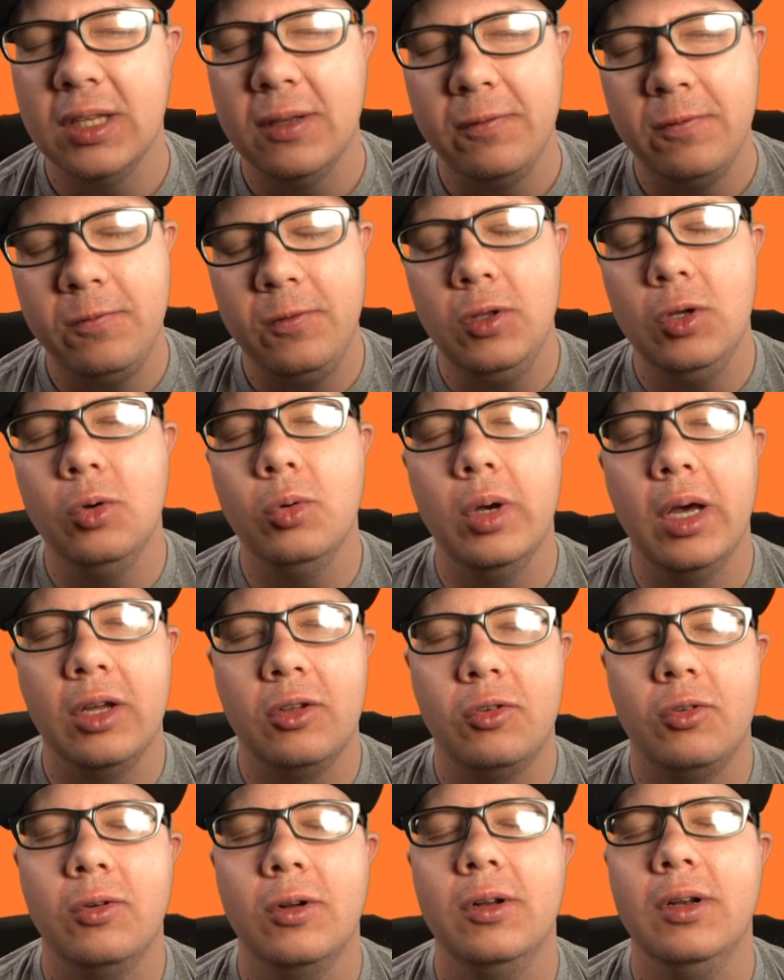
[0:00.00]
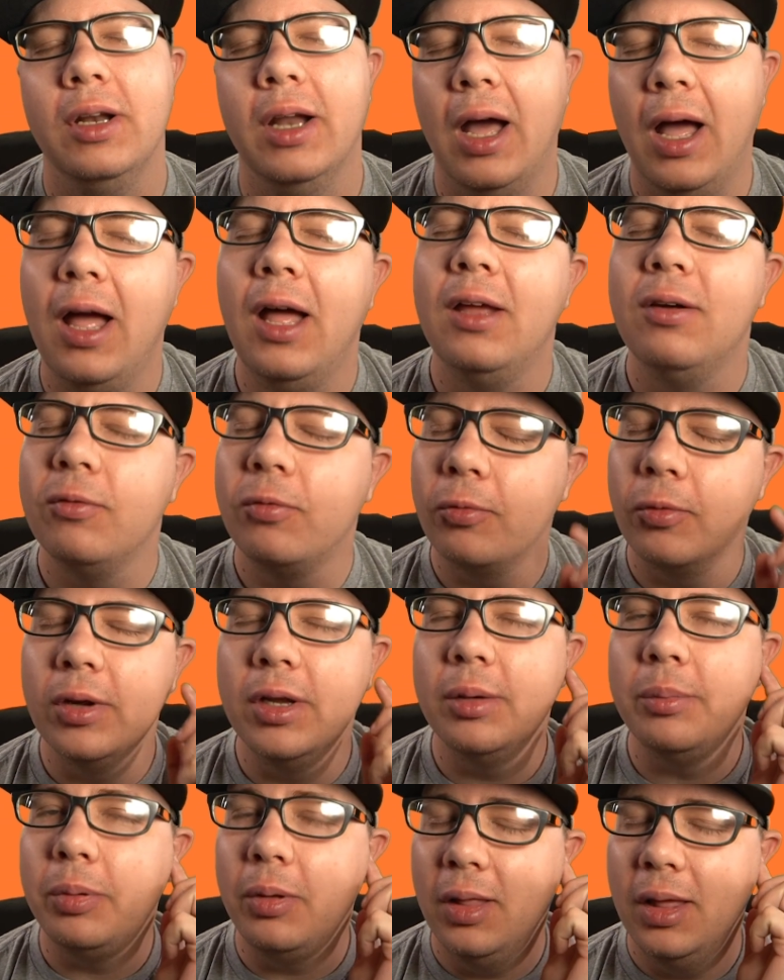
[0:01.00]
a few extra
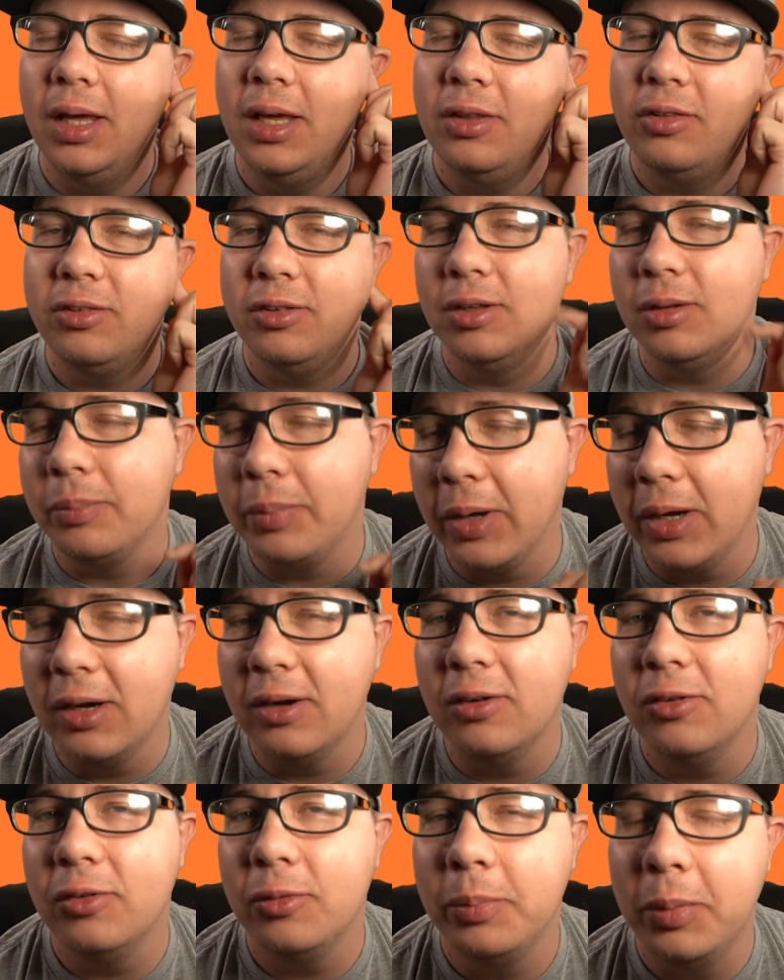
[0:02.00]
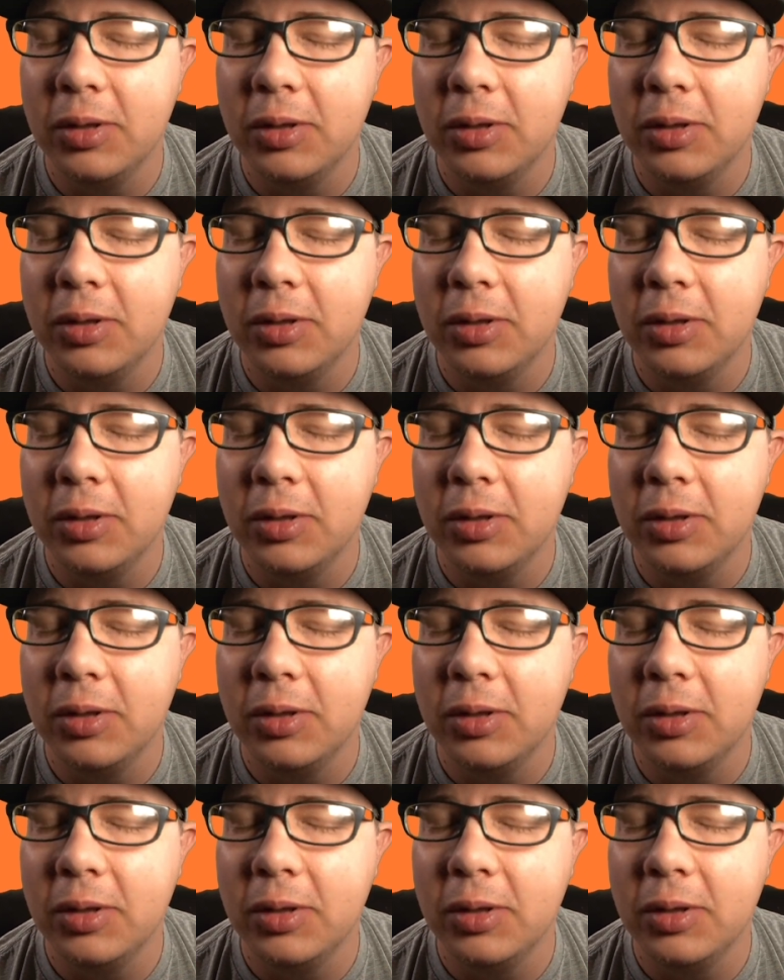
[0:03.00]
non-free-to-play sync pairs,